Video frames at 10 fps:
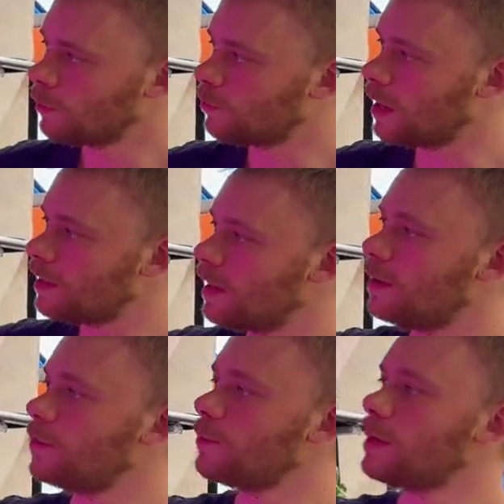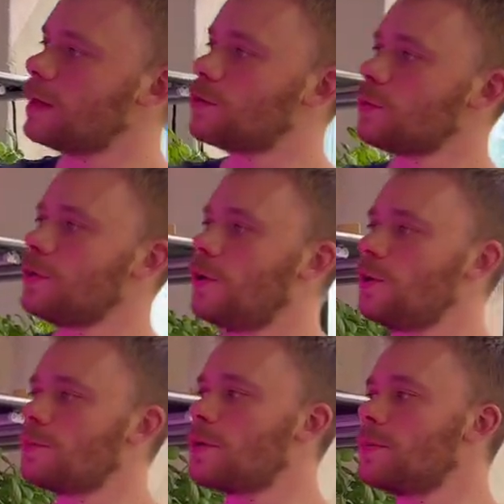Right now, we are doing all
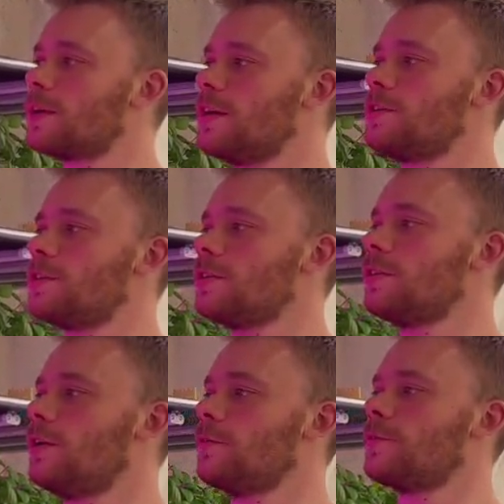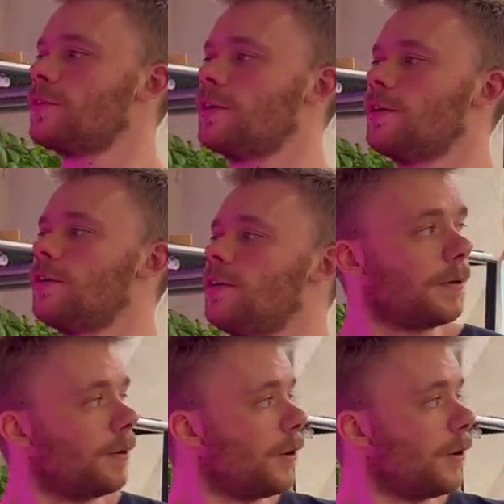the propagation of the uh,